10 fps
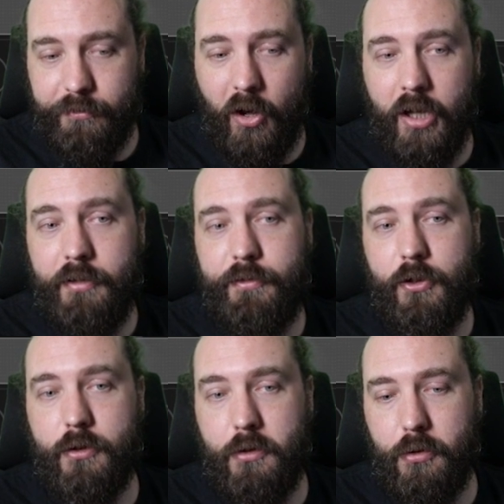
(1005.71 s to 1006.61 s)
5 for
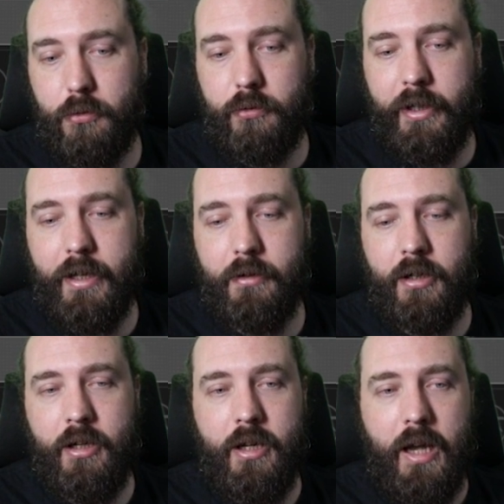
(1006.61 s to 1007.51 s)
your cooldown,
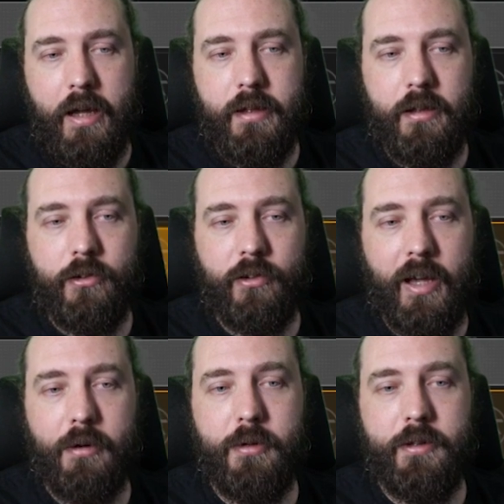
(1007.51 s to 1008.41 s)
and then you
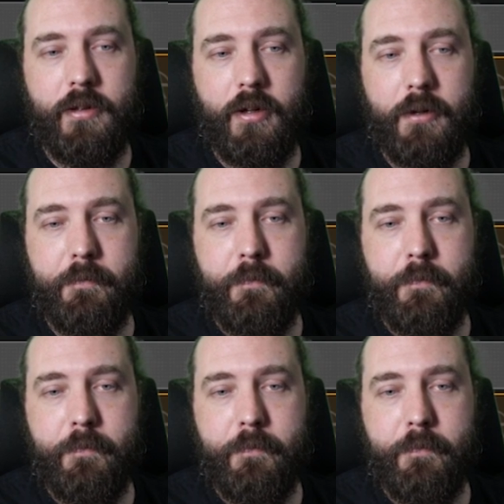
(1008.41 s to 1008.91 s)
sat with, you know,